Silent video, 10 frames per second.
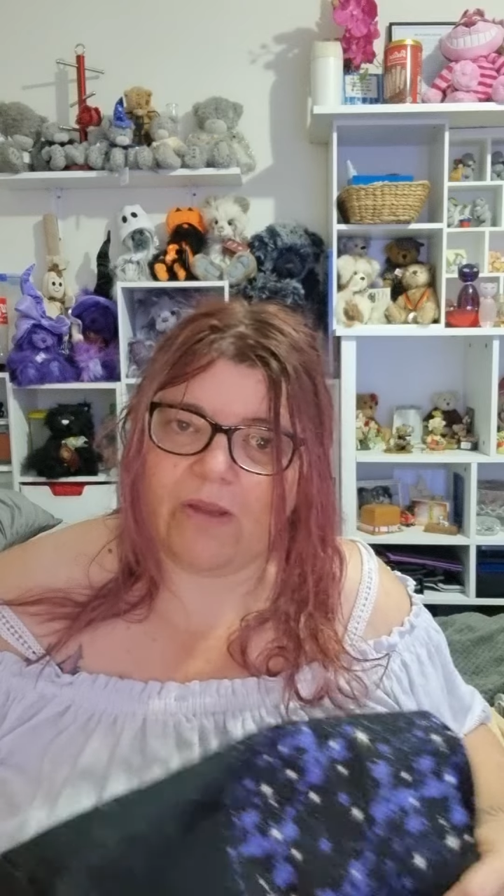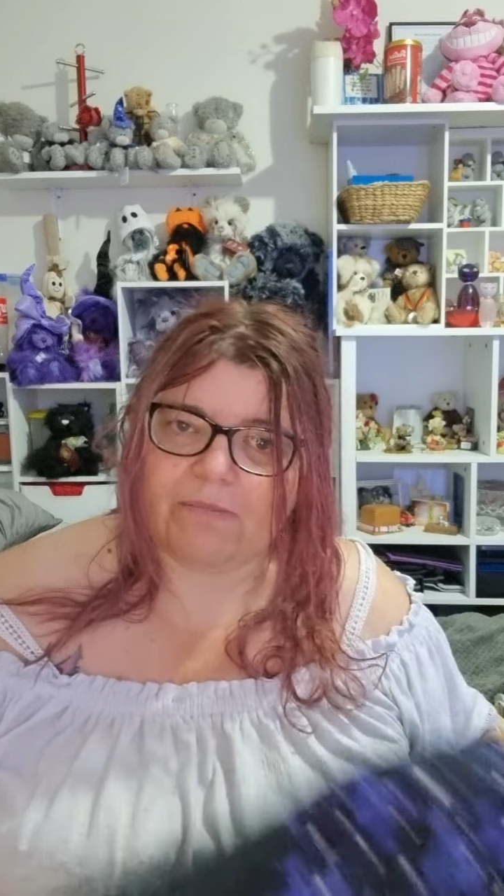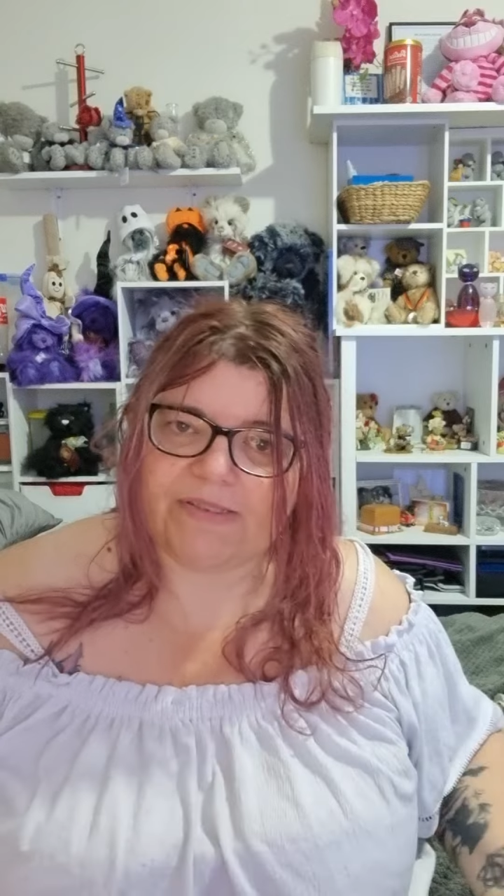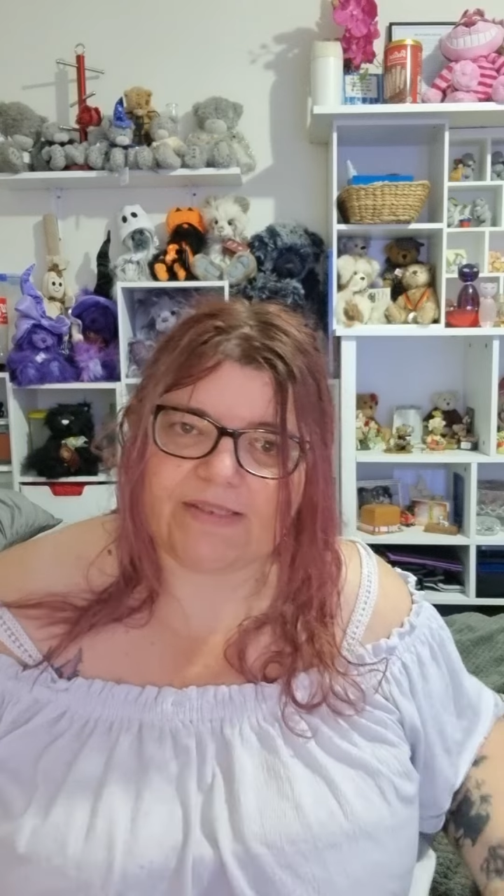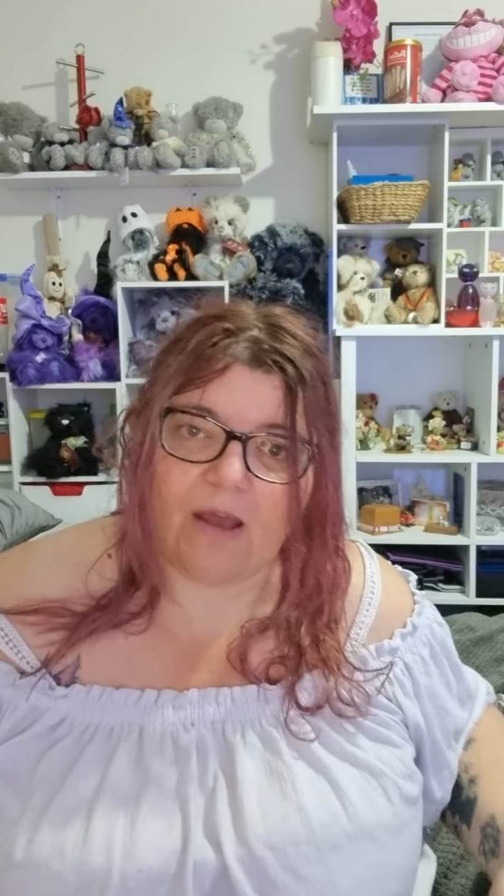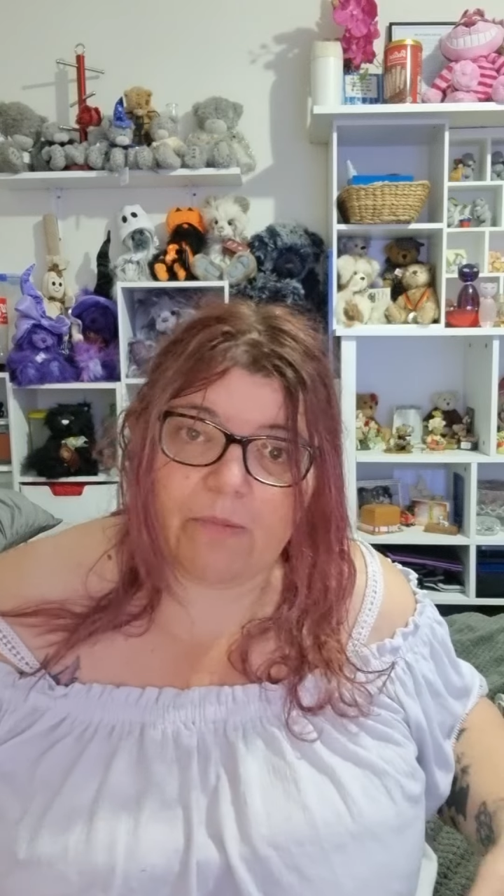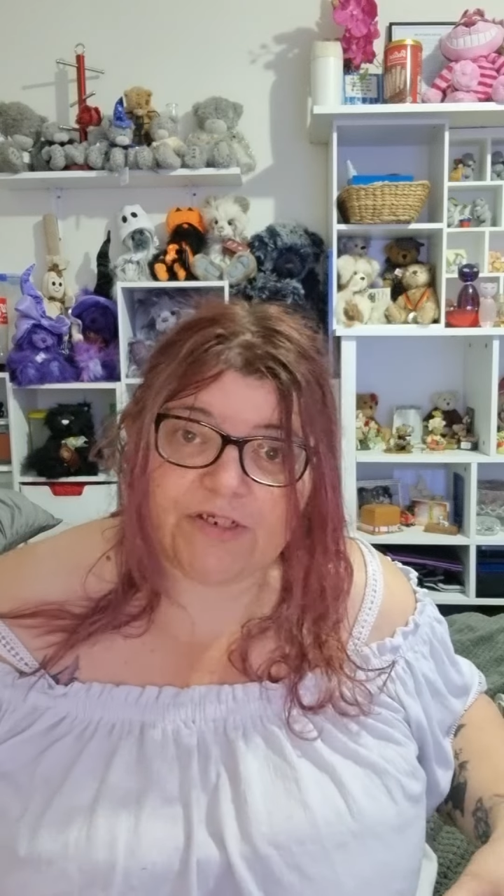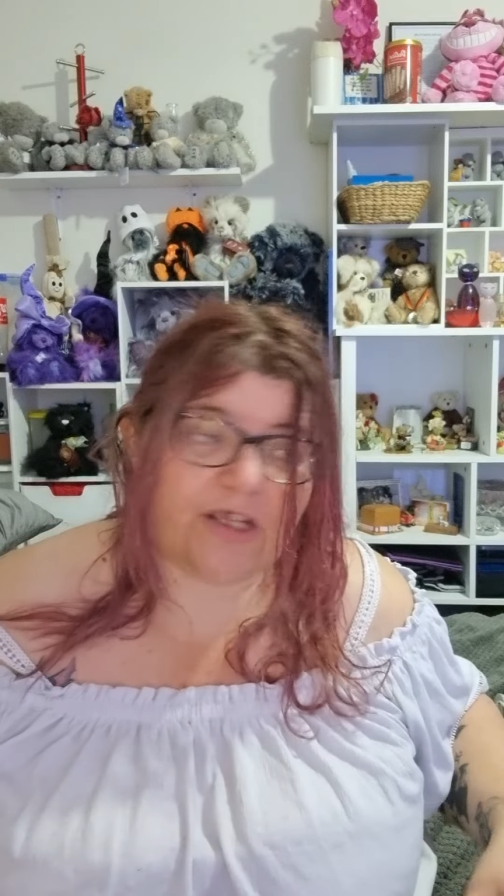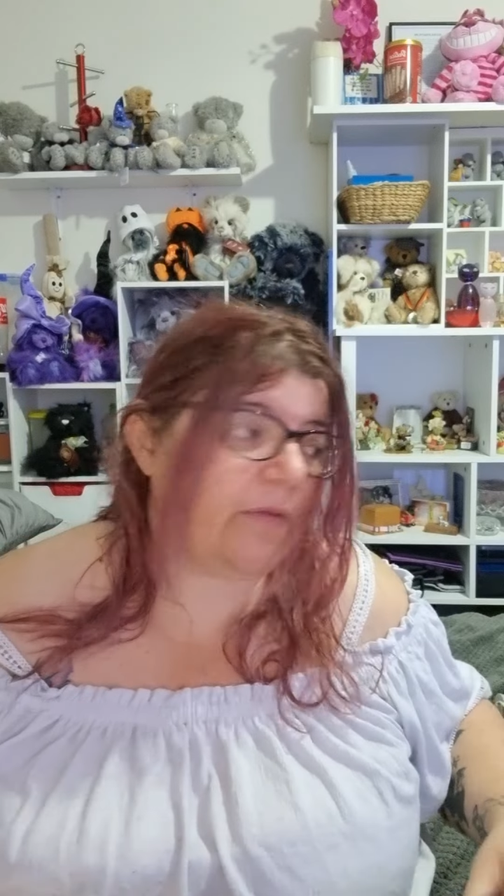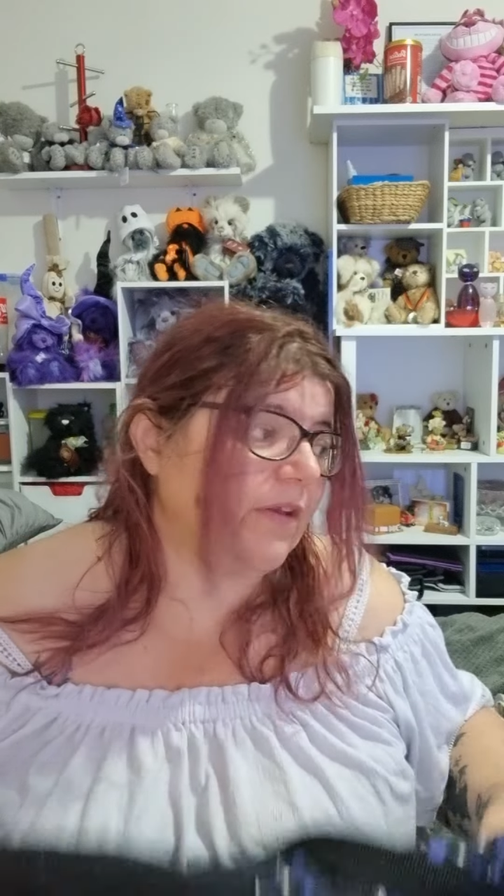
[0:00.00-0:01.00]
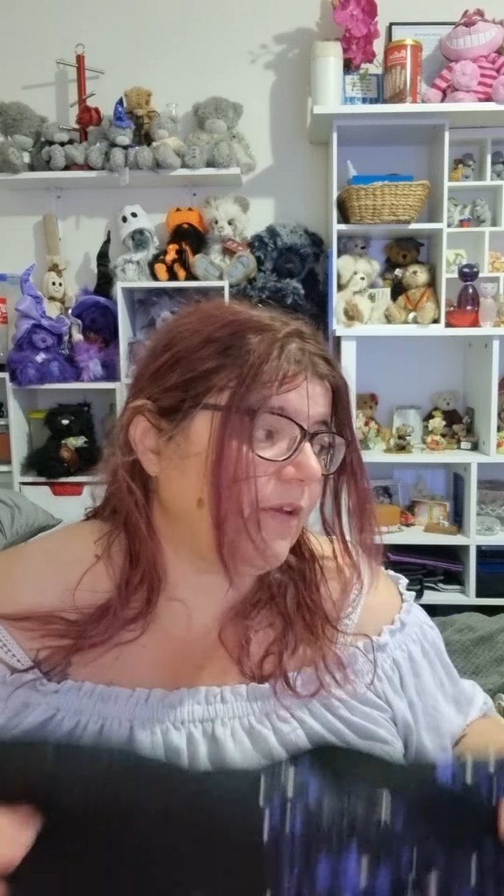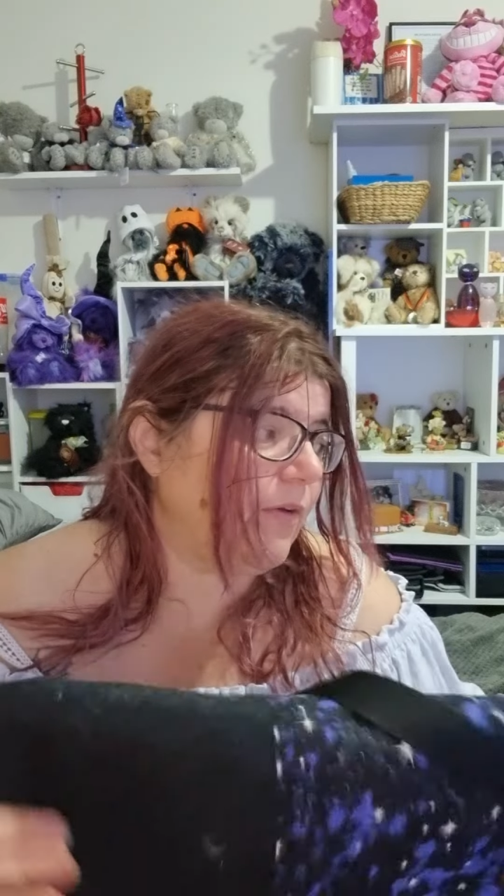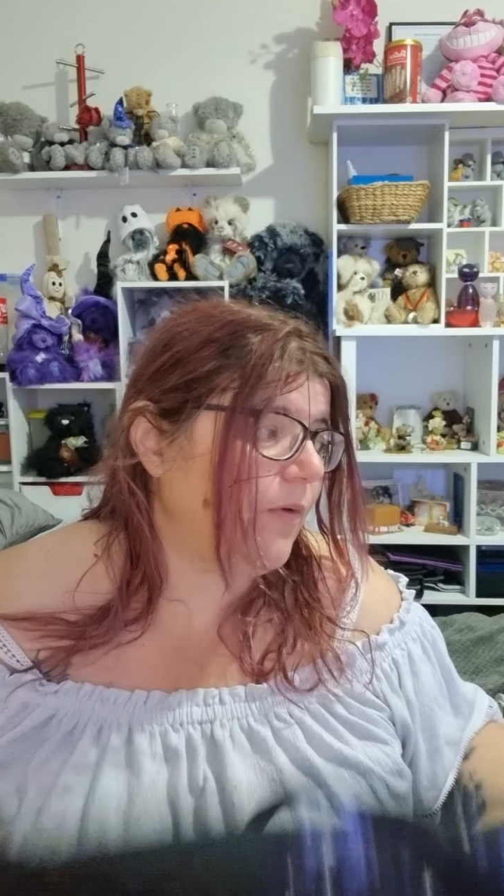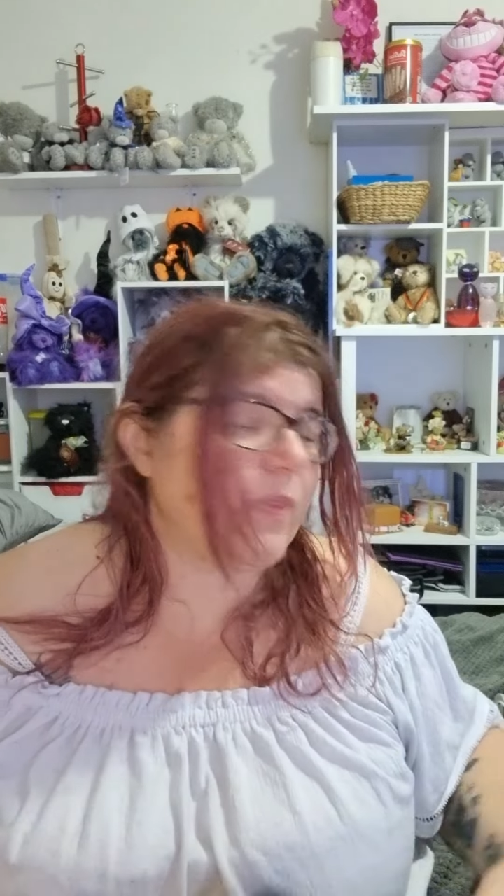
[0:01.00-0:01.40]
whips, I'll be showing you